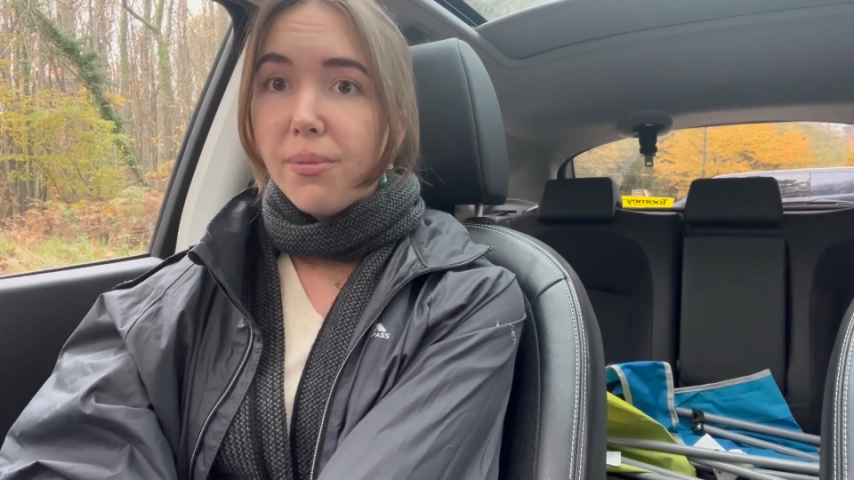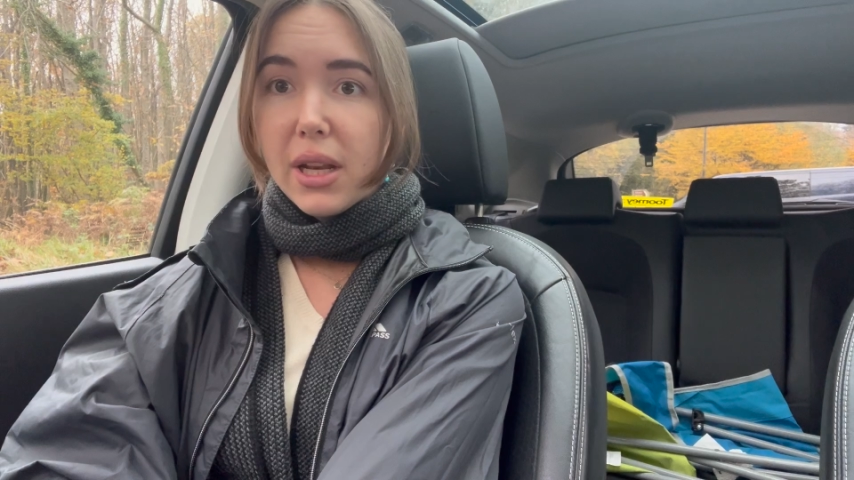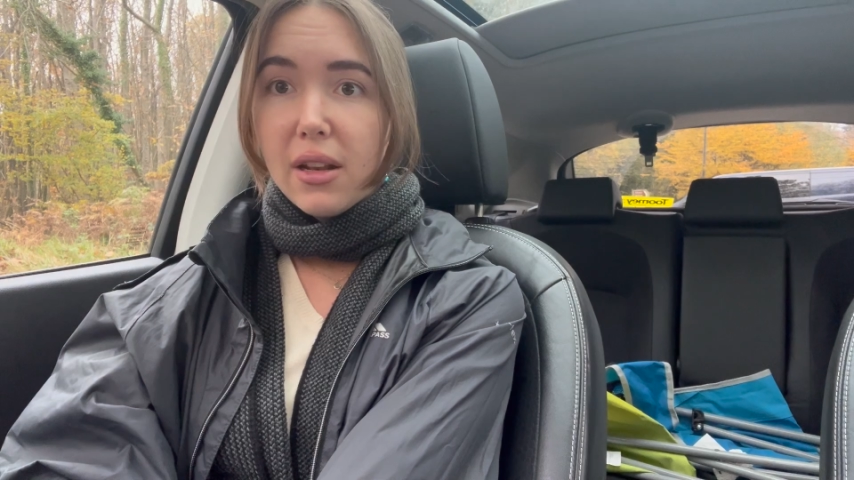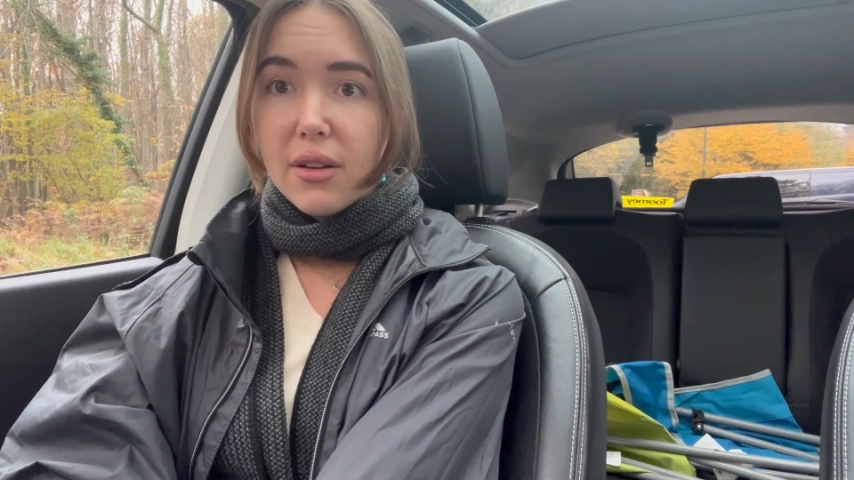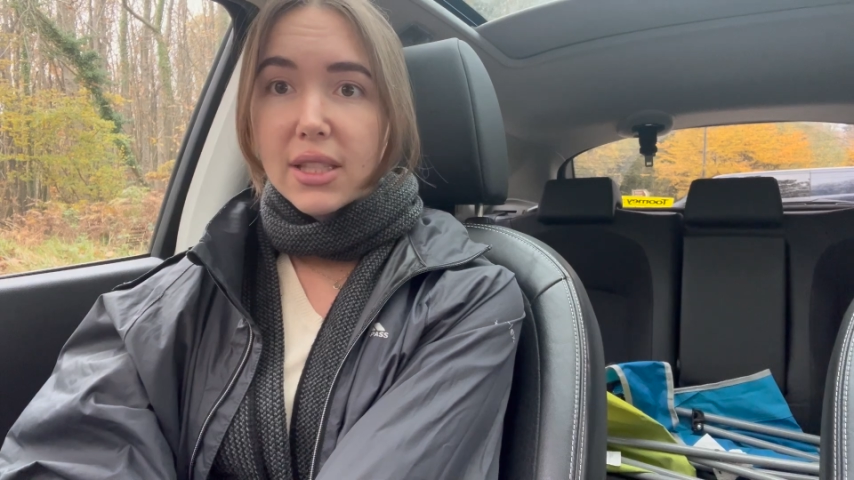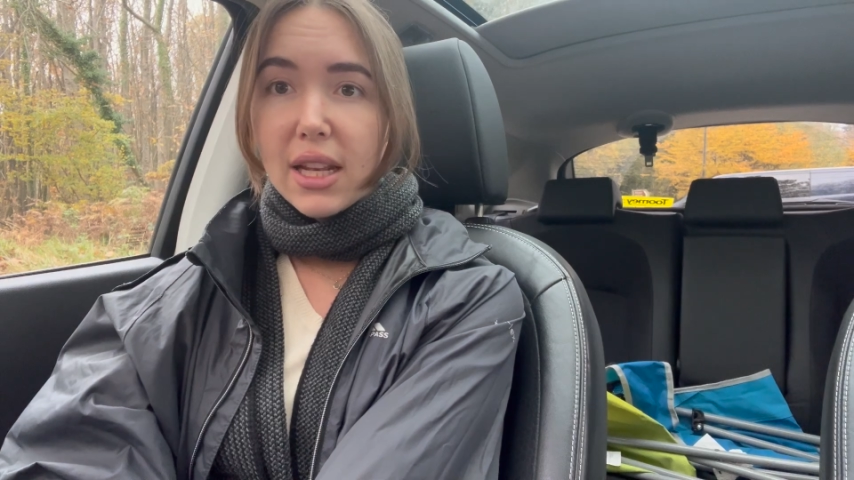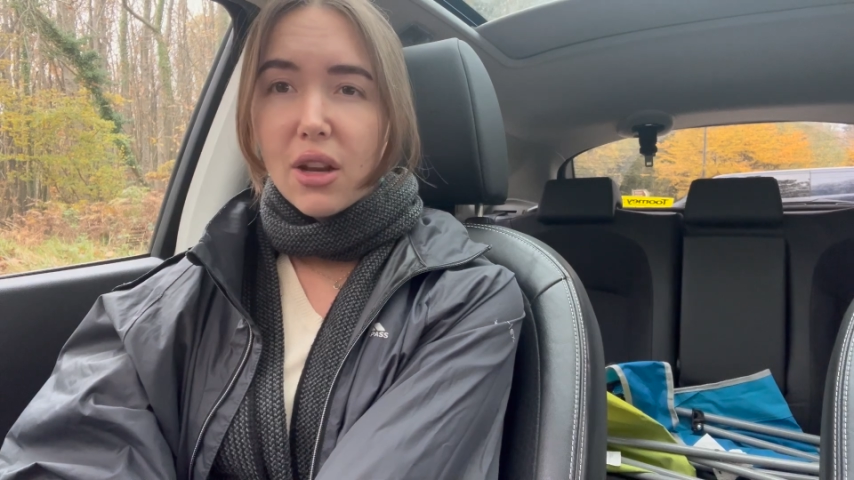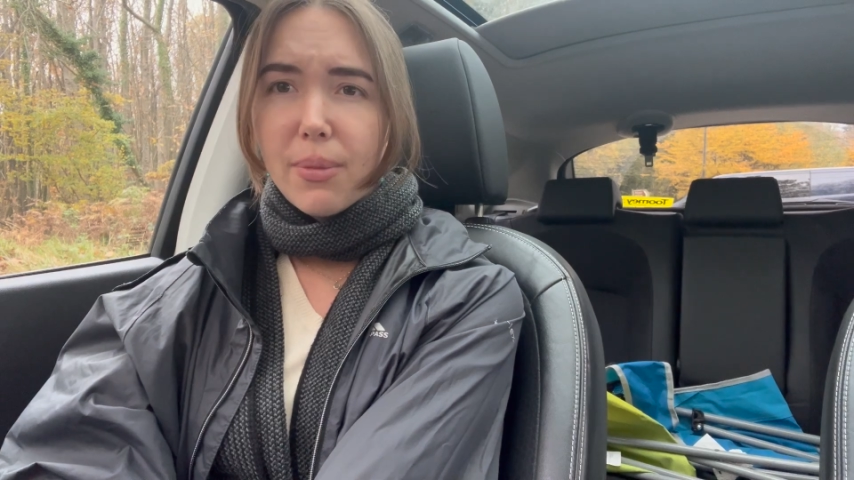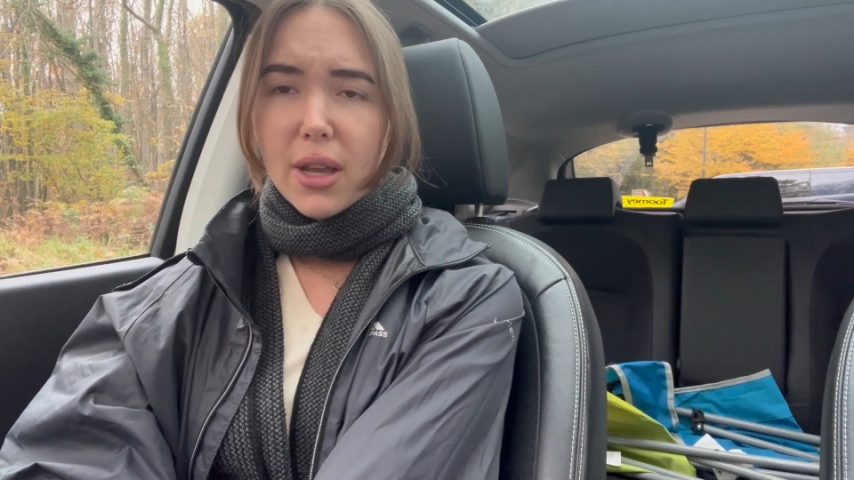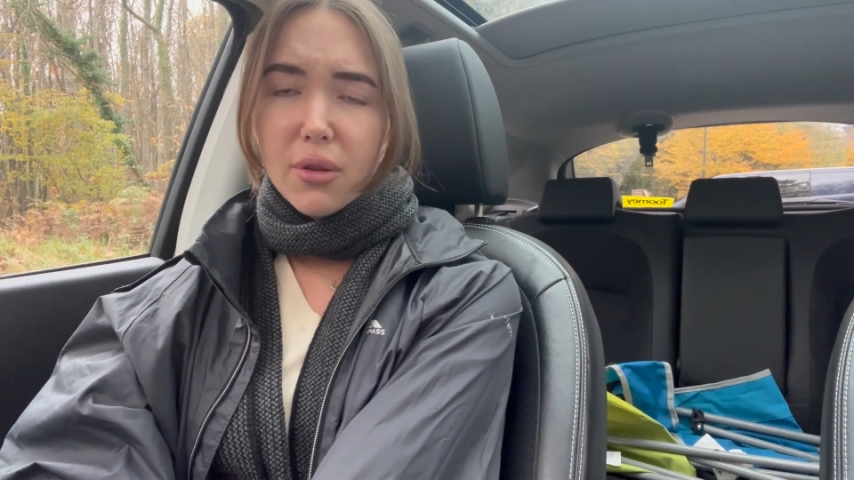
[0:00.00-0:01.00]
but it looks a
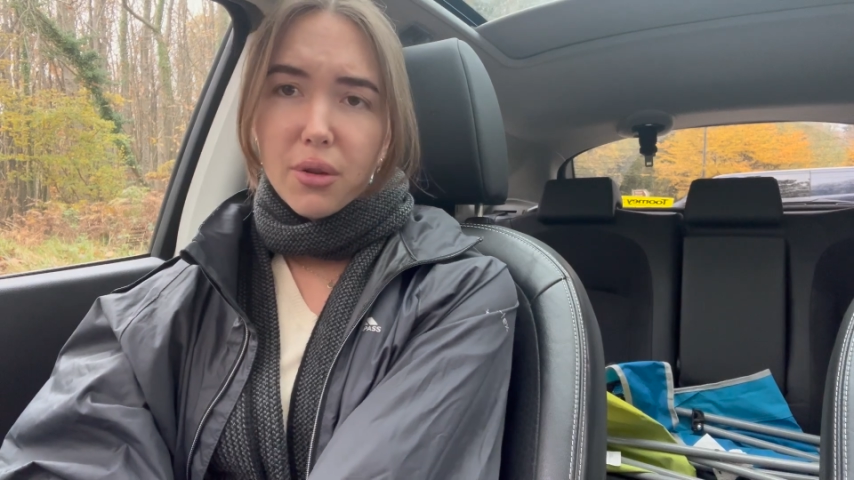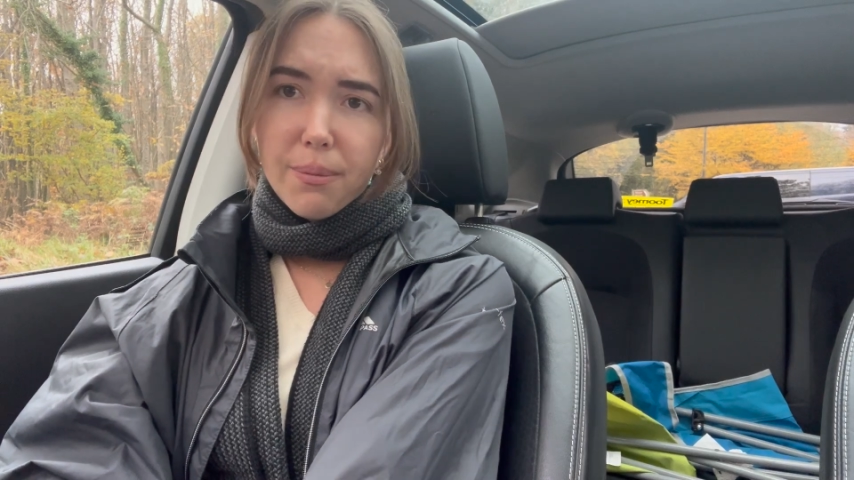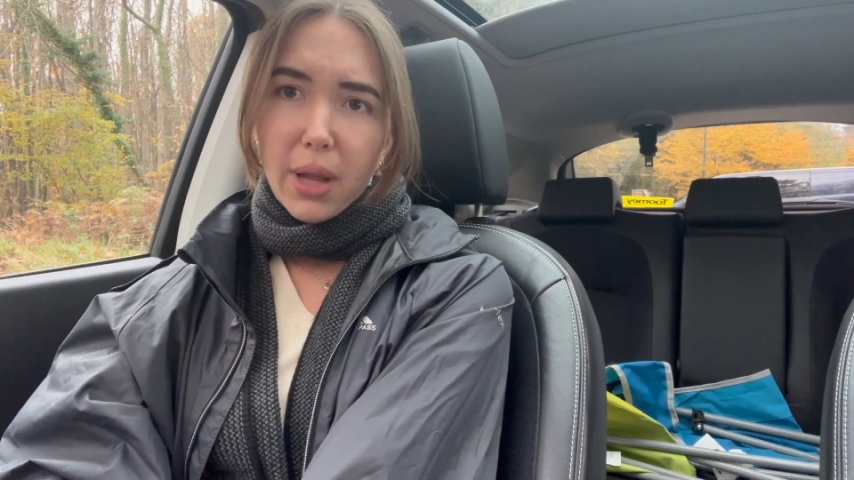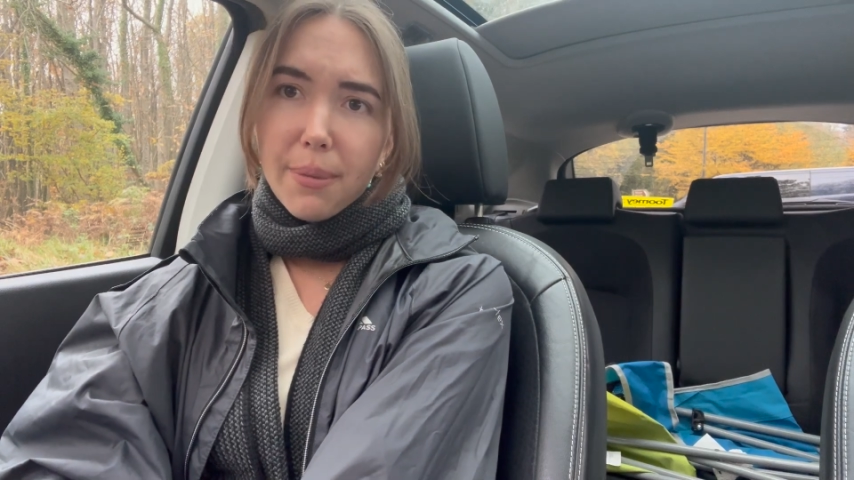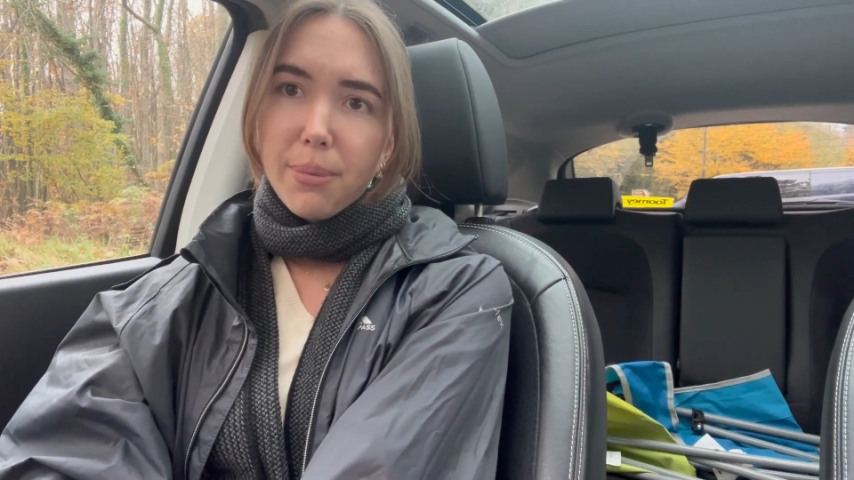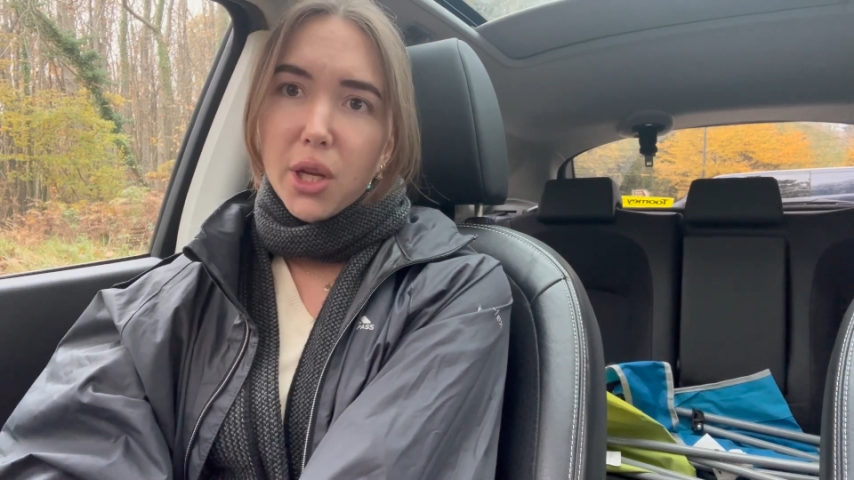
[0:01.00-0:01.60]
little bit like